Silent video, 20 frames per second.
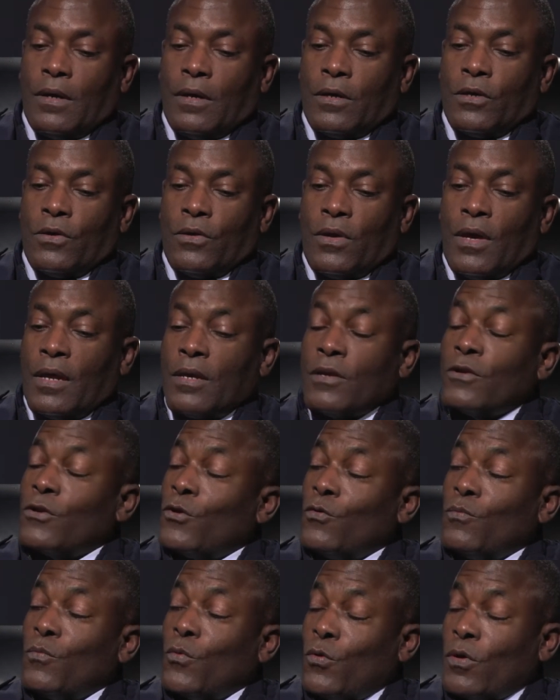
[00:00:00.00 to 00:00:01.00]
You got to
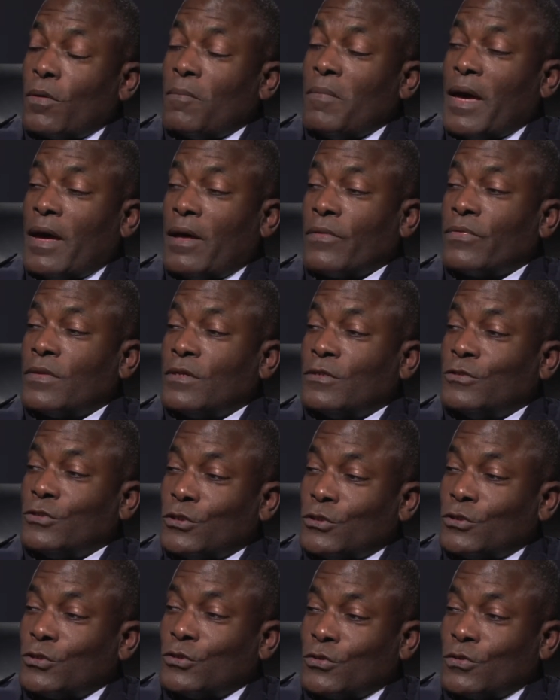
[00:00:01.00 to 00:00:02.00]
know more about than
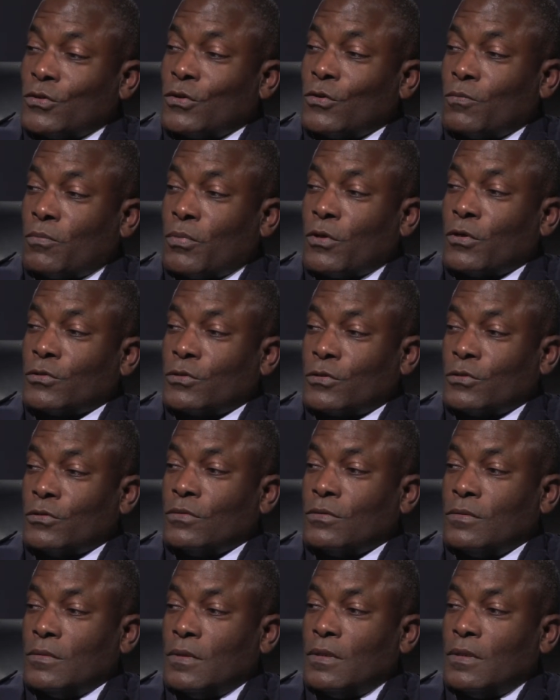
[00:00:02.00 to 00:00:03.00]
just your own personal